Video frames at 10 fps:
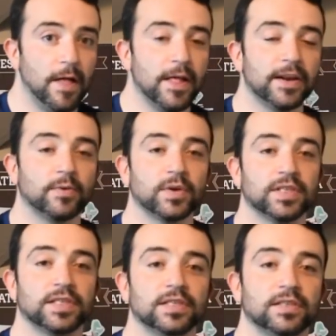and it
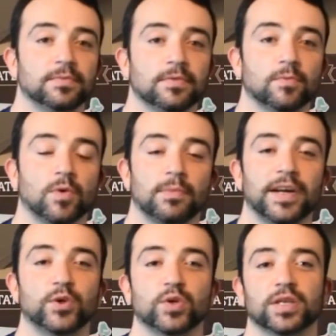was one of my
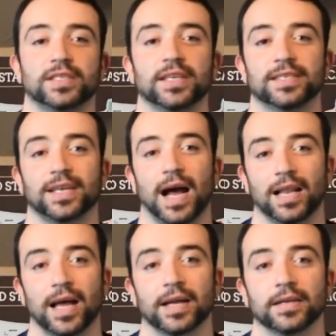New York City
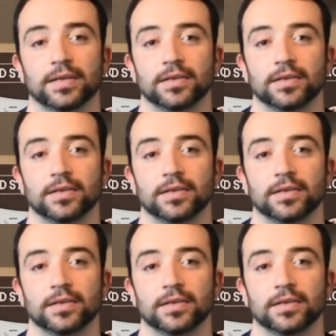skyline